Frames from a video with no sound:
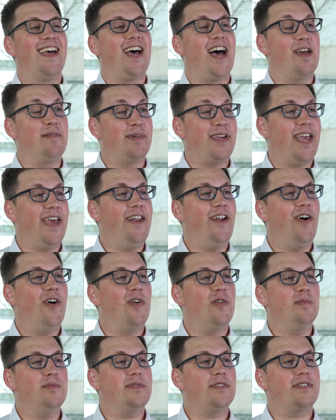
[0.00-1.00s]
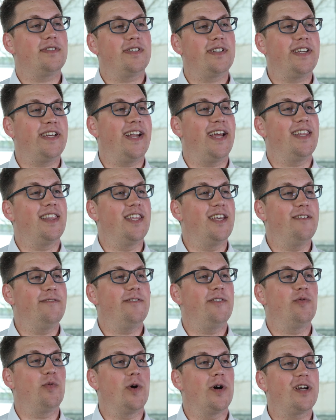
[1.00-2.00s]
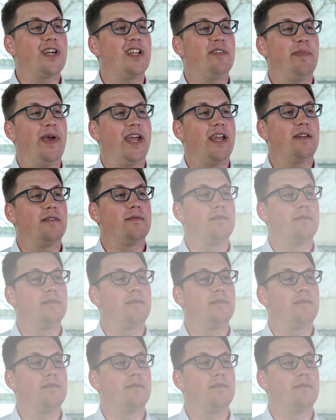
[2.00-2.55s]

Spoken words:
I'm Ken Holmes, and I live and work in Maine.